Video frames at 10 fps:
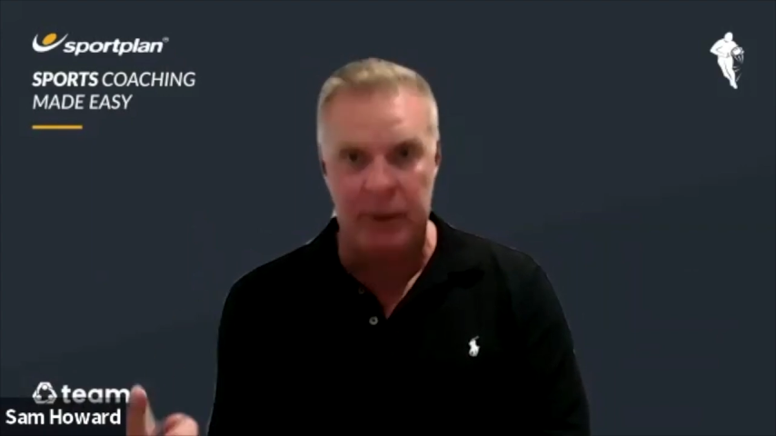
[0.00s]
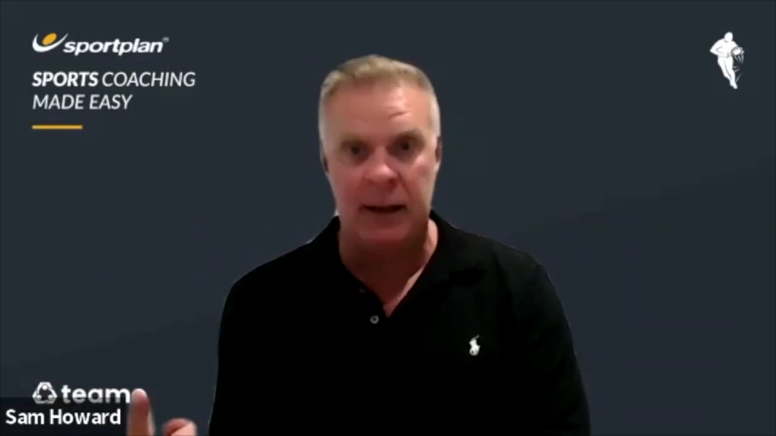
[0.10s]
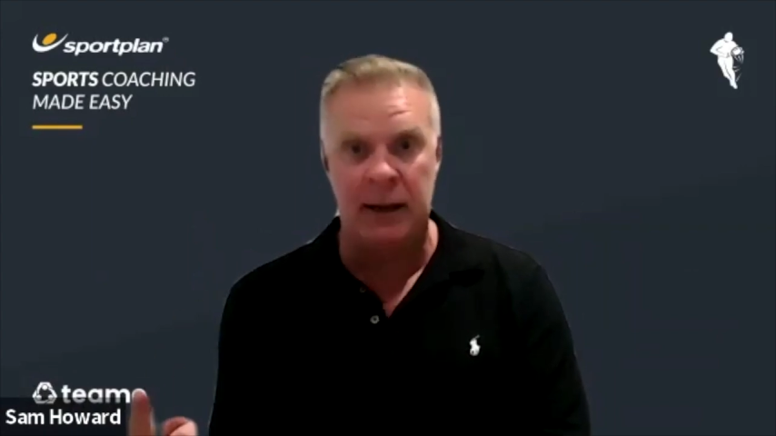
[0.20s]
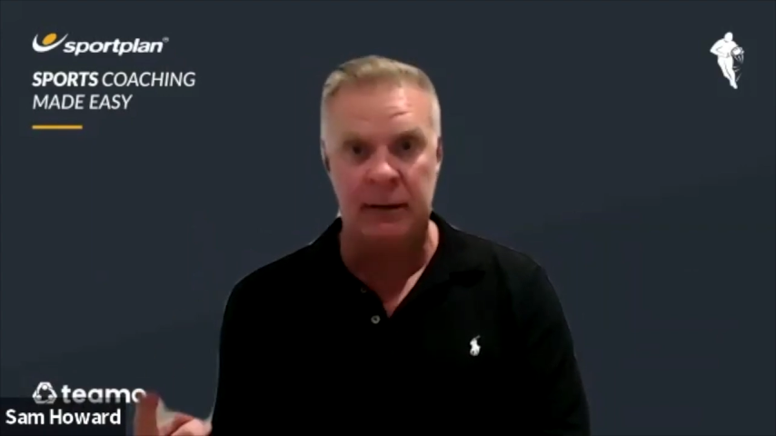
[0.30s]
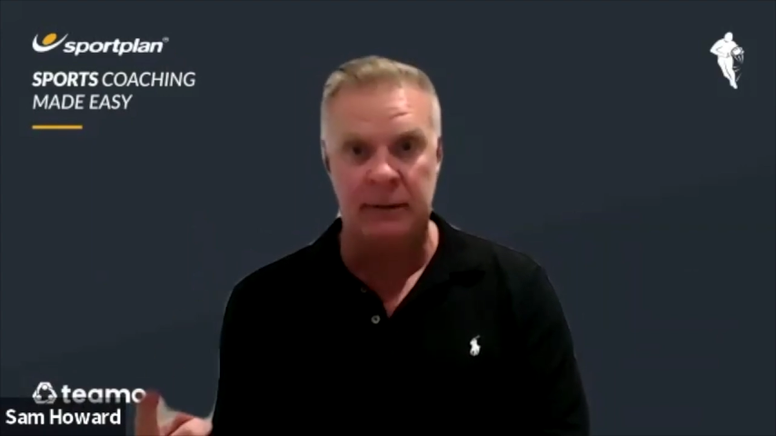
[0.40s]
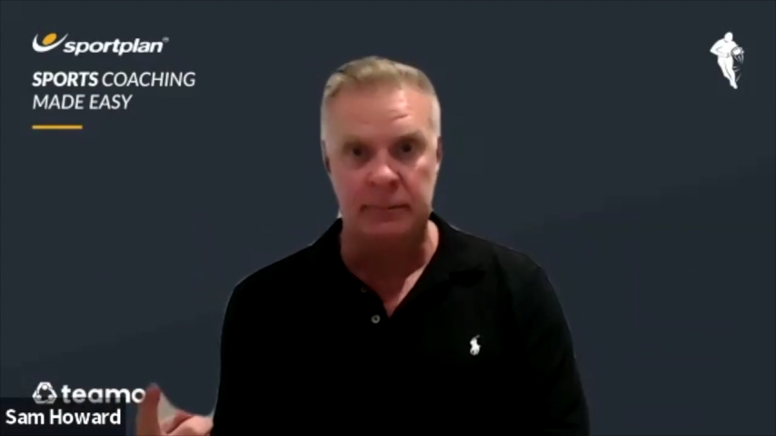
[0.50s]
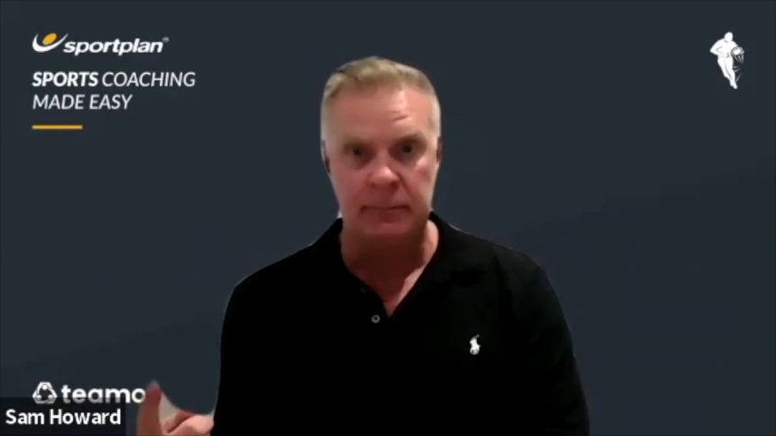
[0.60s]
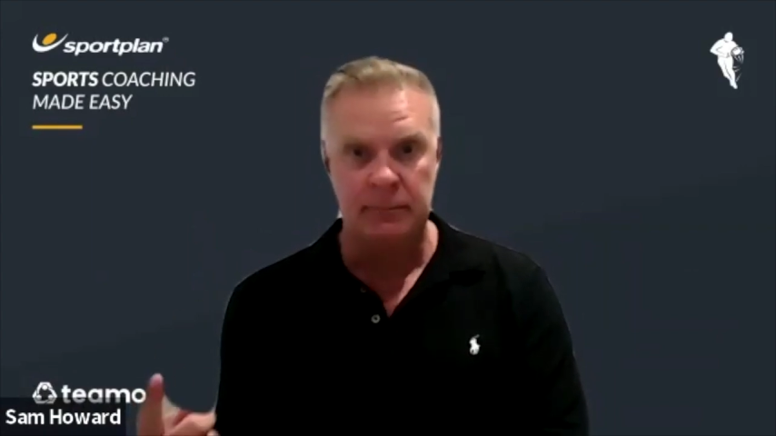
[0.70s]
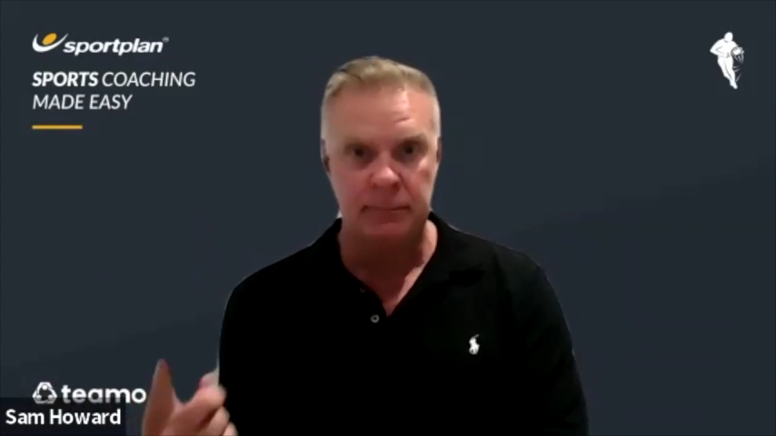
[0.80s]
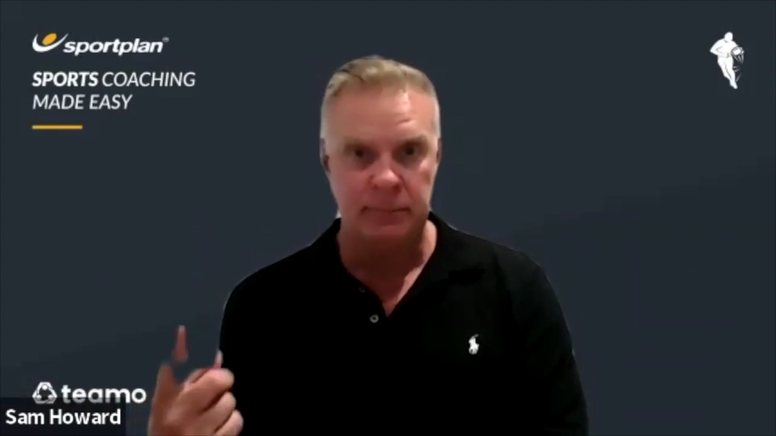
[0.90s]
player
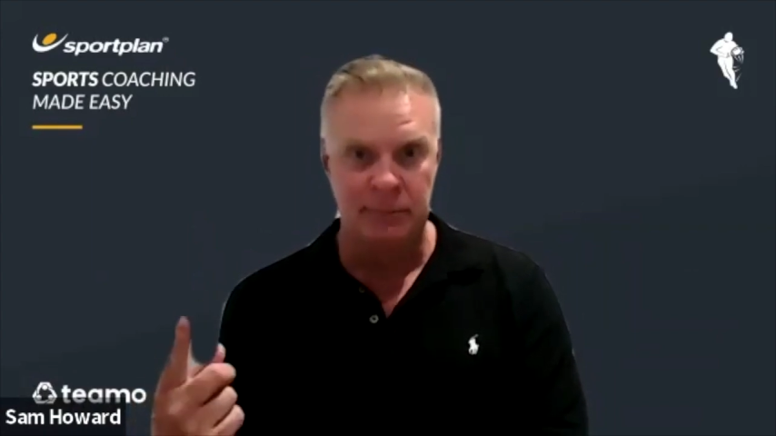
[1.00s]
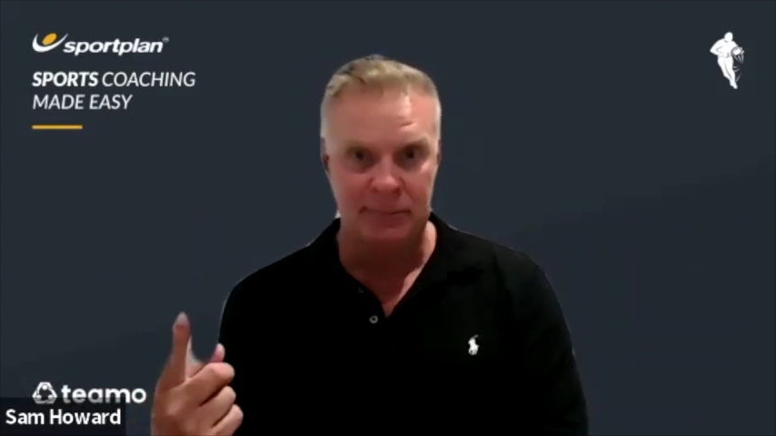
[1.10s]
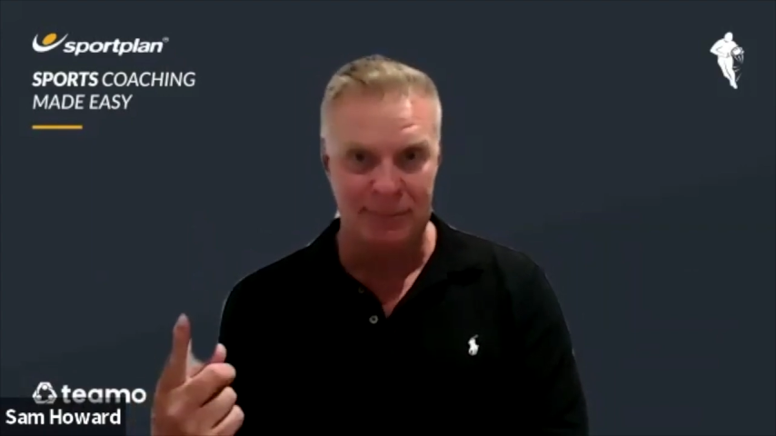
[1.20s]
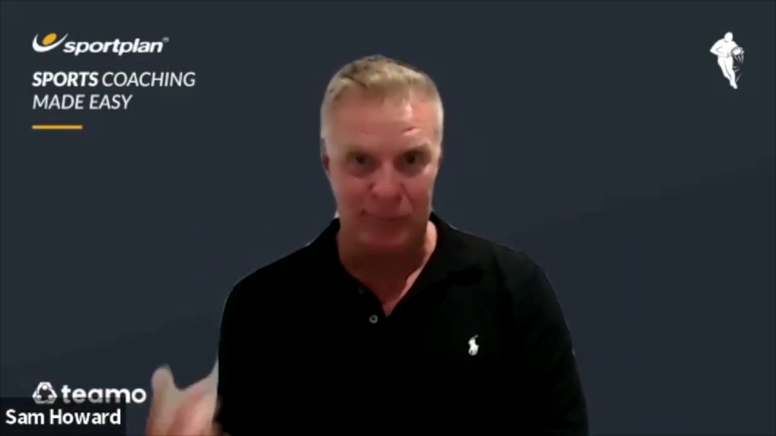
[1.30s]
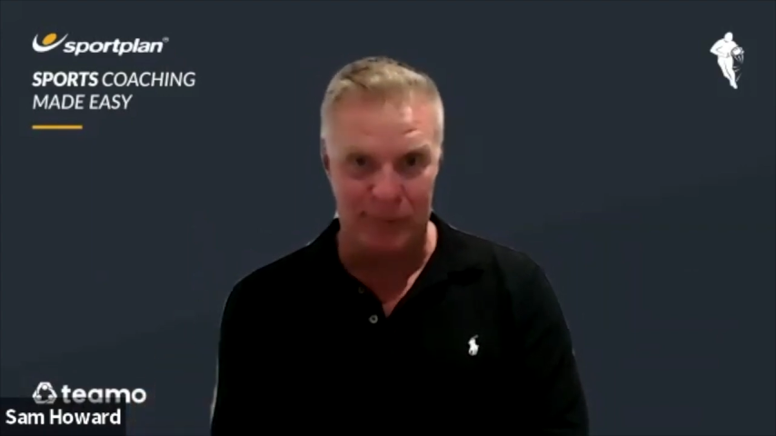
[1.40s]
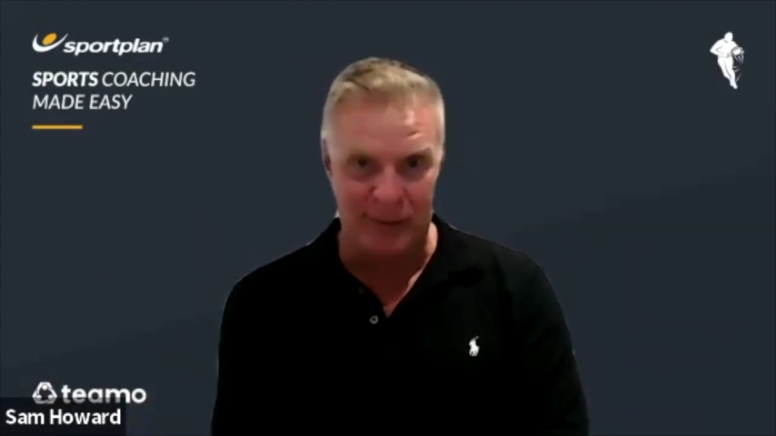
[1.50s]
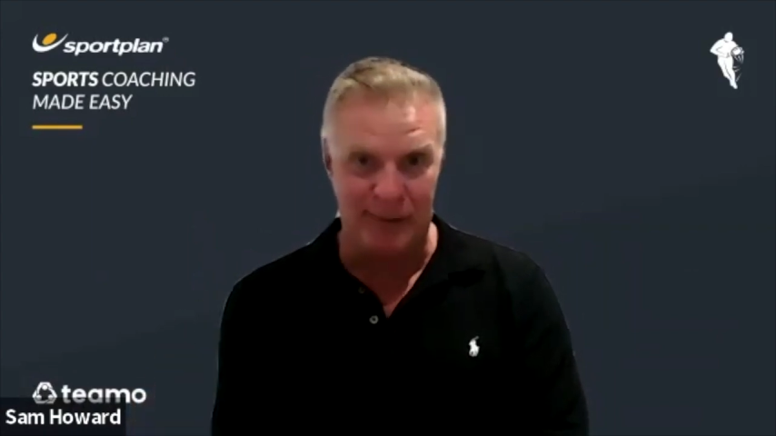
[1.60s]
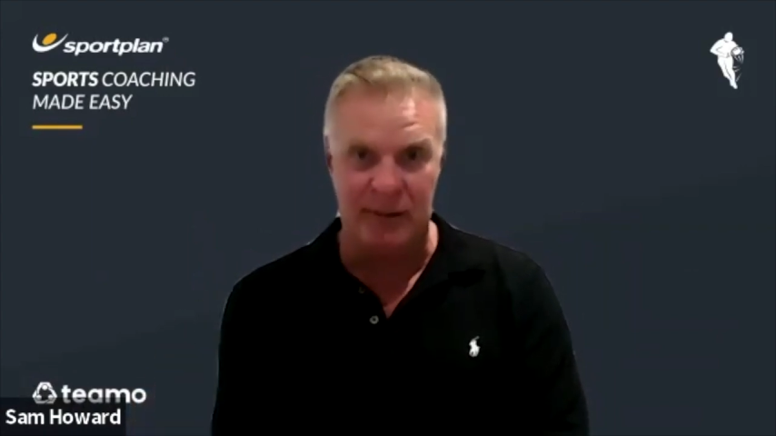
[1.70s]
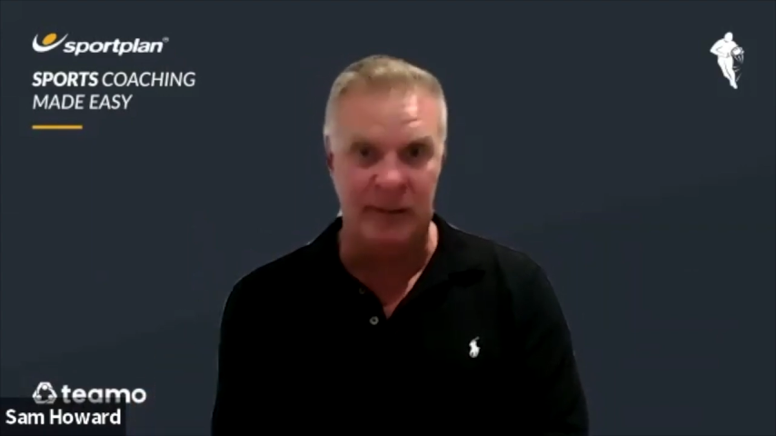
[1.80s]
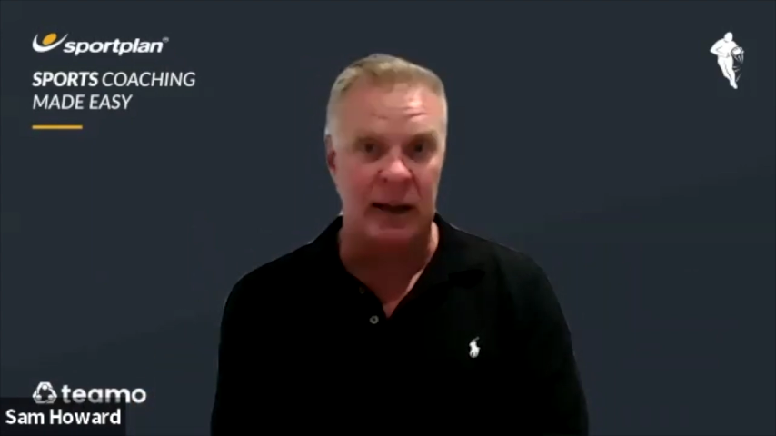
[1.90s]

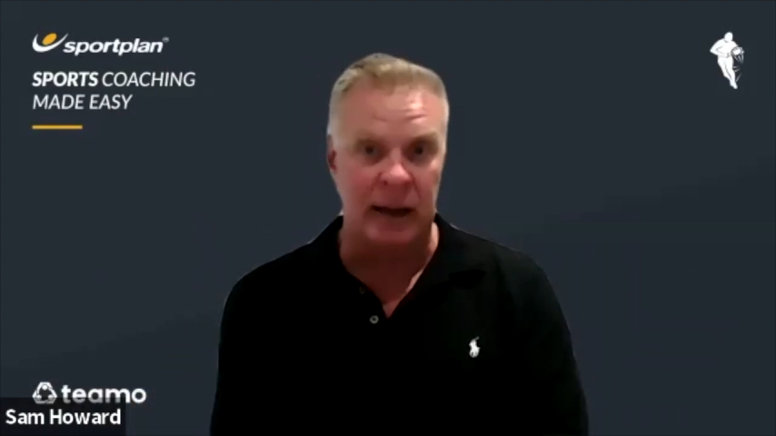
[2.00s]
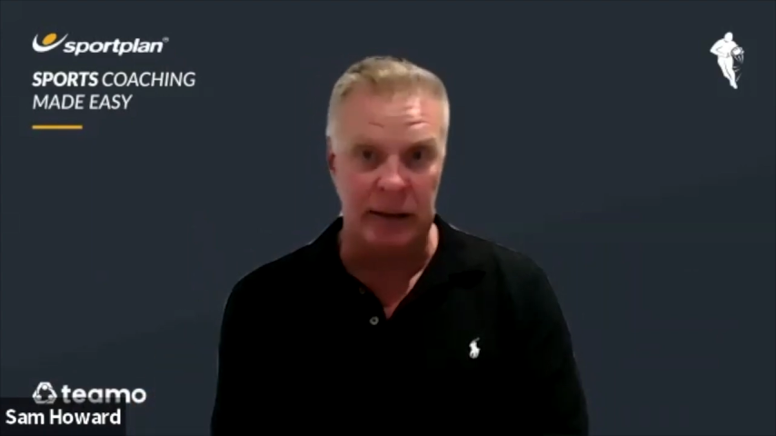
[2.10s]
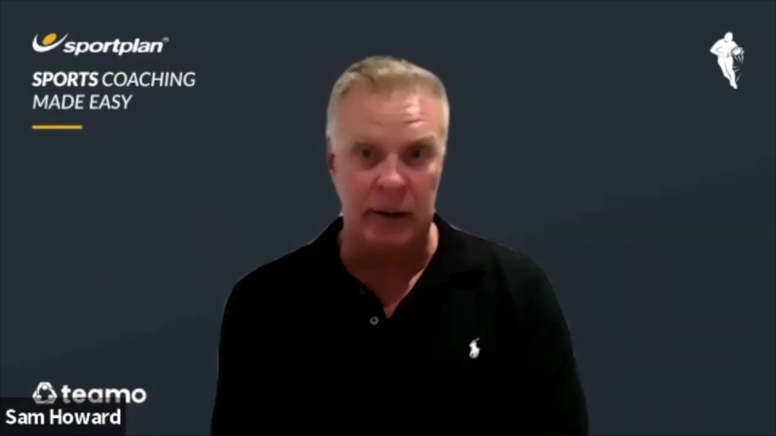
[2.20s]
today